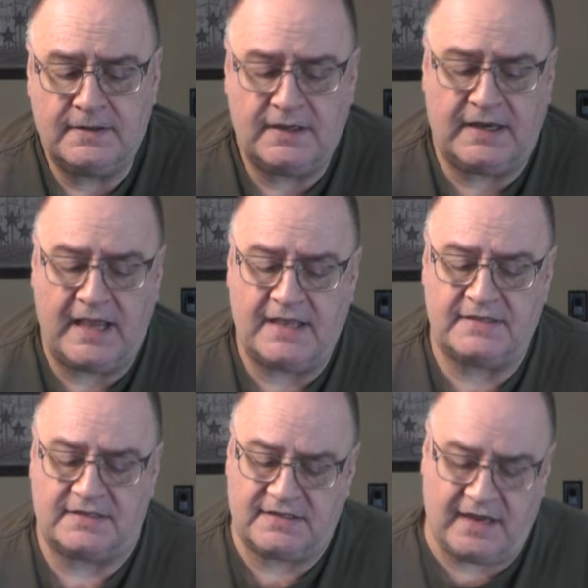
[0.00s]
It
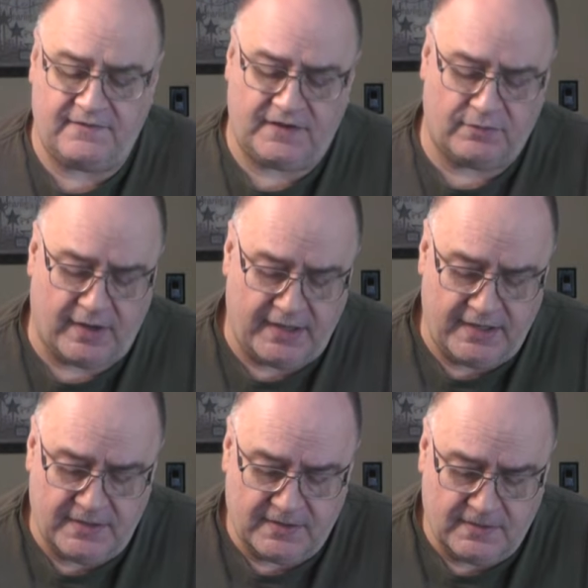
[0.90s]
has a safety right
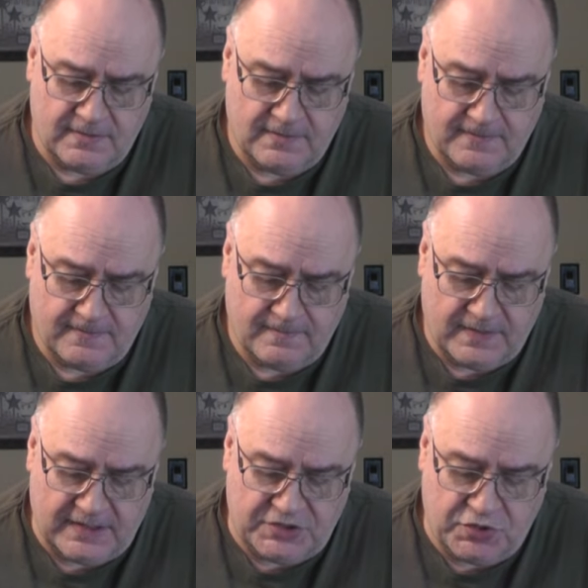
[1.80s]
here
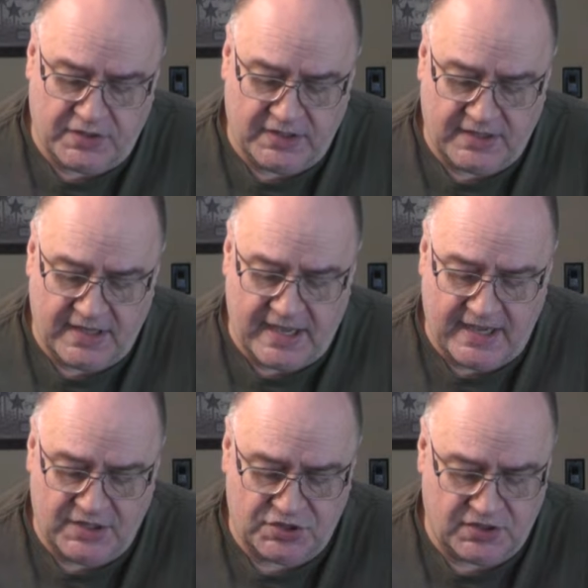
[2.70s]
that you can
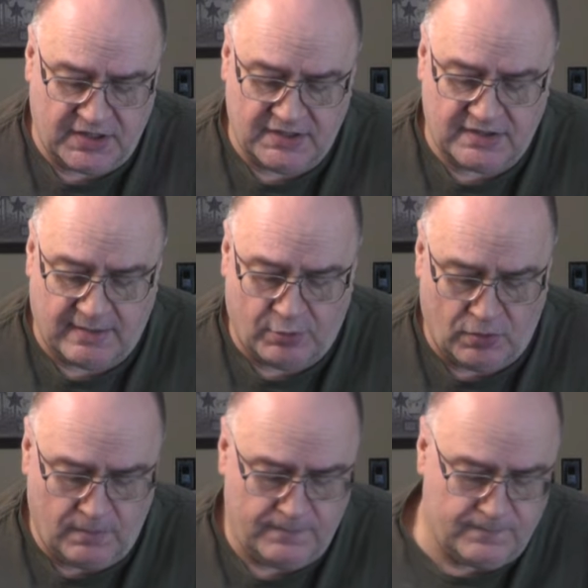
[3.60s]
engage in
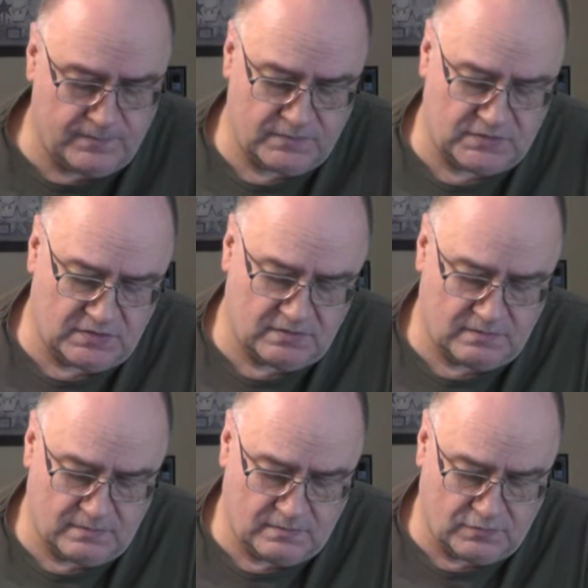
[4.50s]
double,
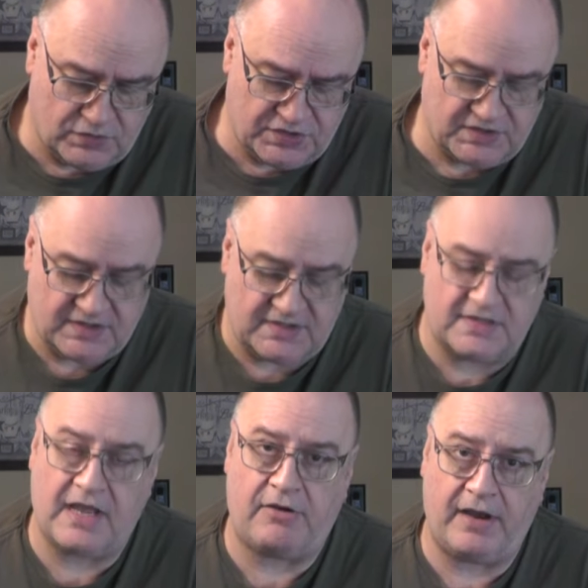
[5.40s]
which this
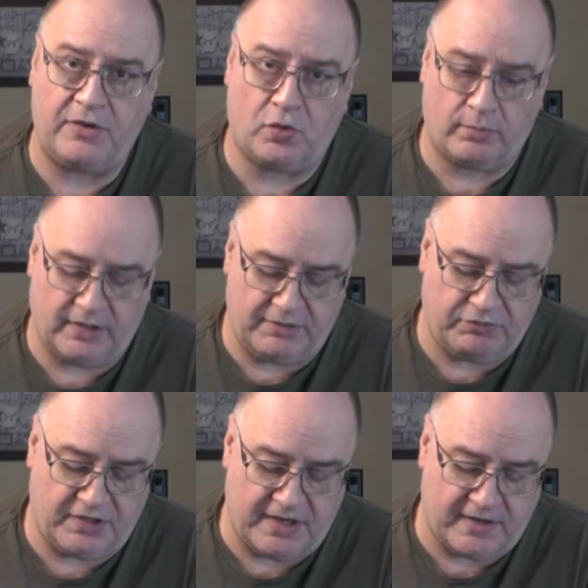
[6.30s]
is how I normally
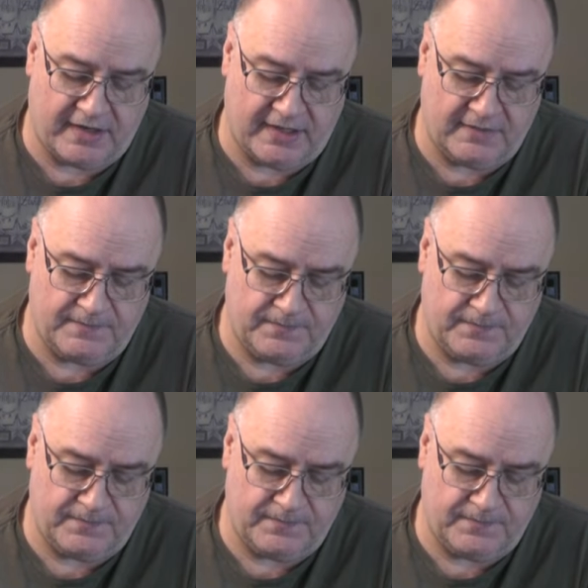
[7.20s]
would carry it.